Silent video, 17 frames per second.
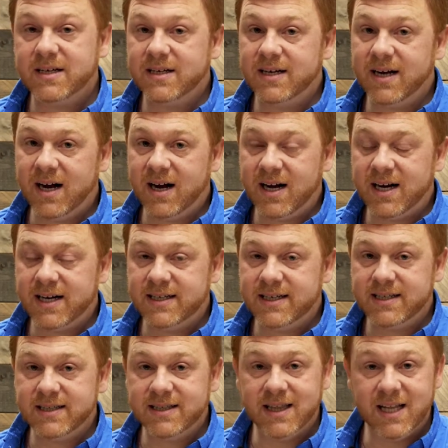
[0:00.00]

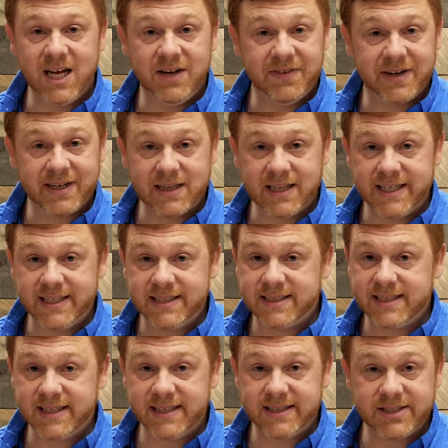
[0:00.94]
God lovingly
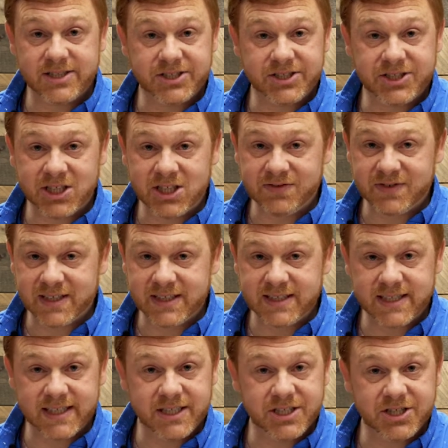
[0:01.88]
sends
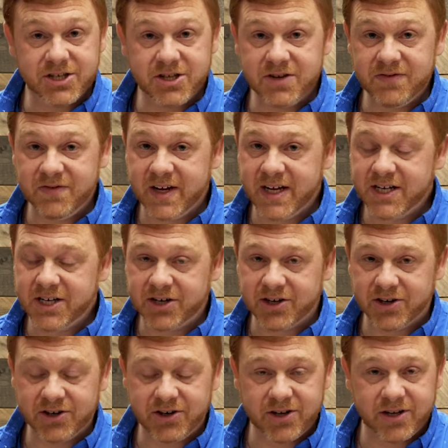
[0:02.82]
servants into the
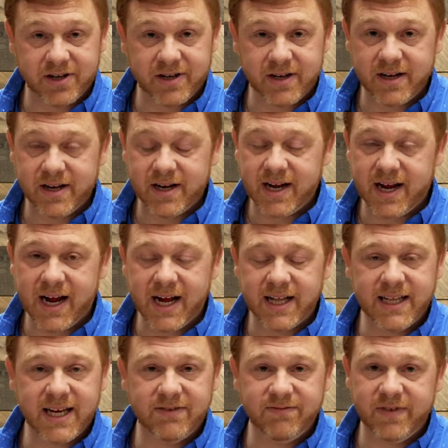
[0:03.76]
vineyard.
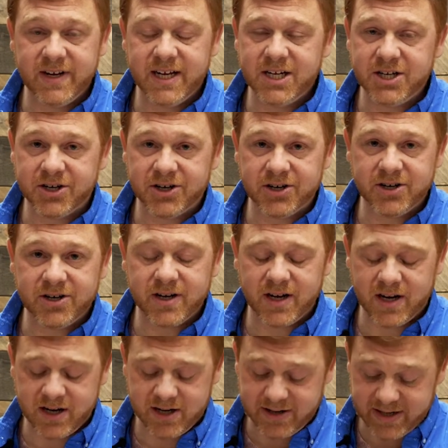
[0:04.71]
And that vineyard,
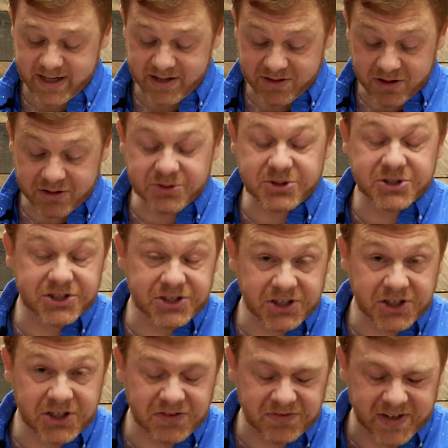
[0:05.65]
uh, those
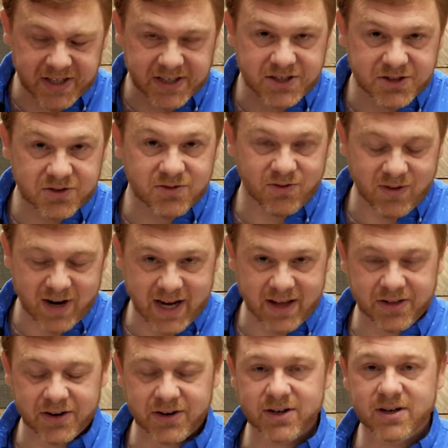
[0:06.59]
servants
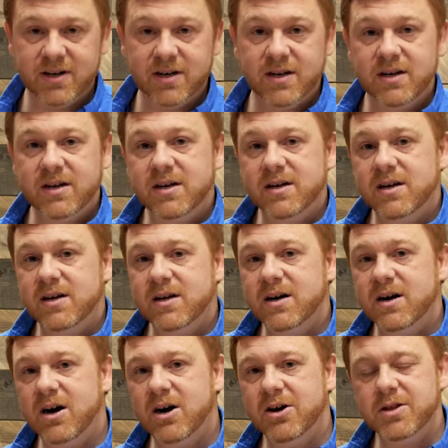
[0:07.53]
rather,
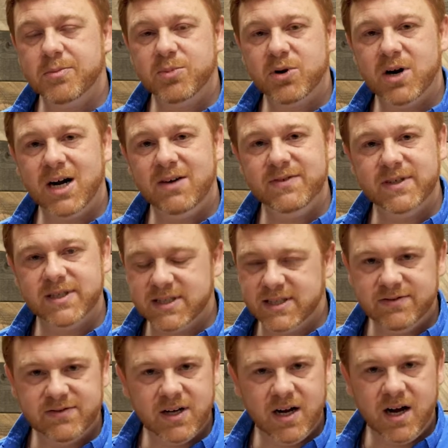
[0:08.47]
are the
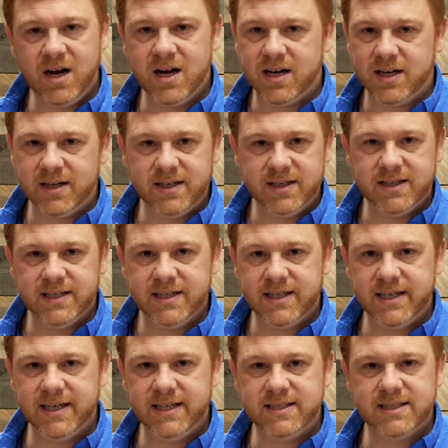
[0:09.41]
prophets of God.
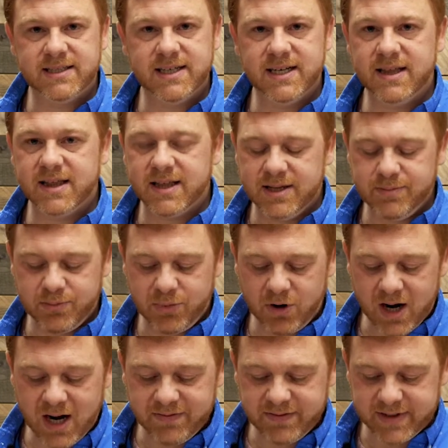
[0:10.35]
He sent them
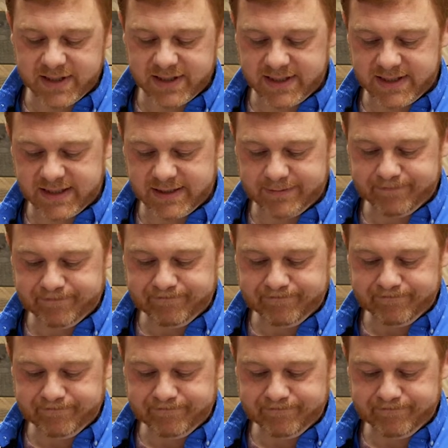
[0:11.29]
prophets.